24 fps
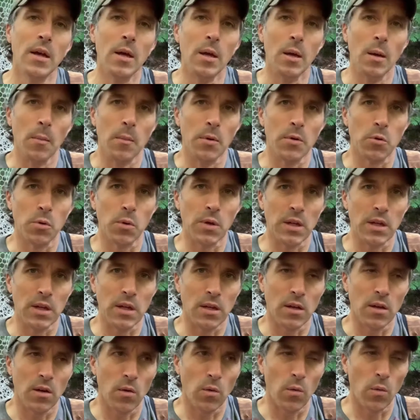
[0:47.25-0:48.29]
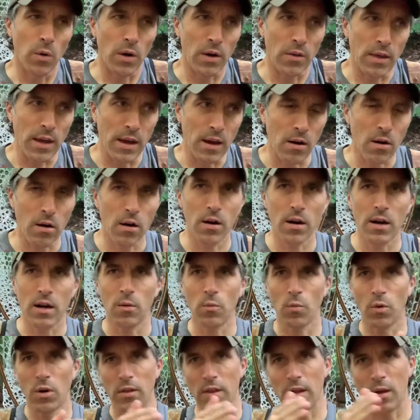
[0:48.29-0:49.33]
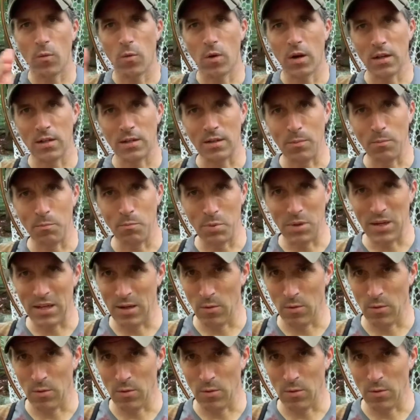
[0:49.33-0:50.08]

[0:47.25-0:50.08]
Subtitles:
between where they are and where they want to be.